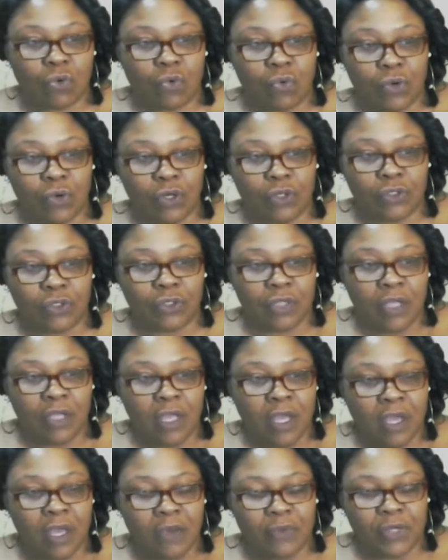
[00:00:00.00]
or
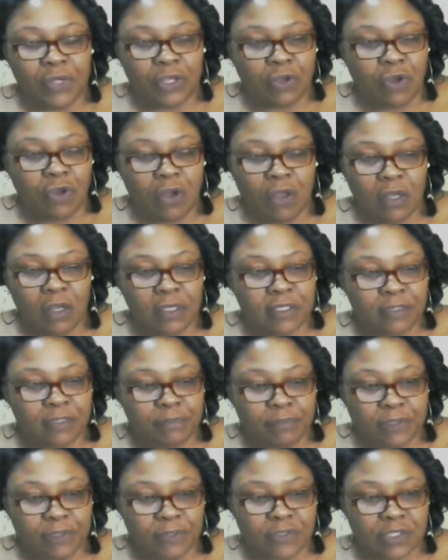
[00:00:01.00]
what do you call it, a
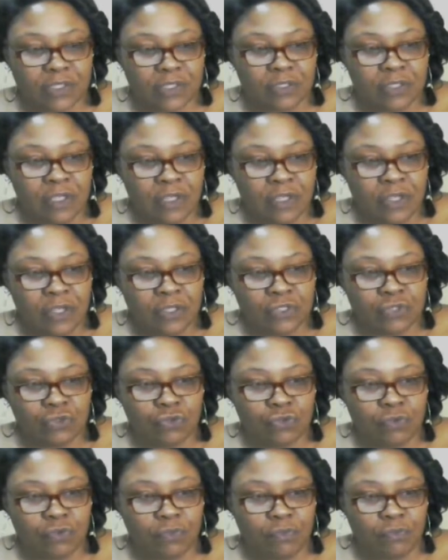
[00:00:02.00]
person
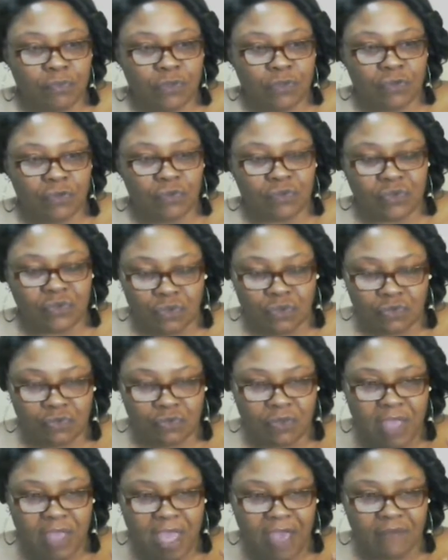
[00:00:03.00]
to you
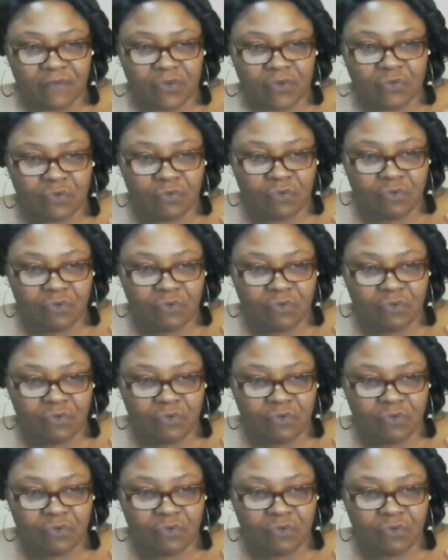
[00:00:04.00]
have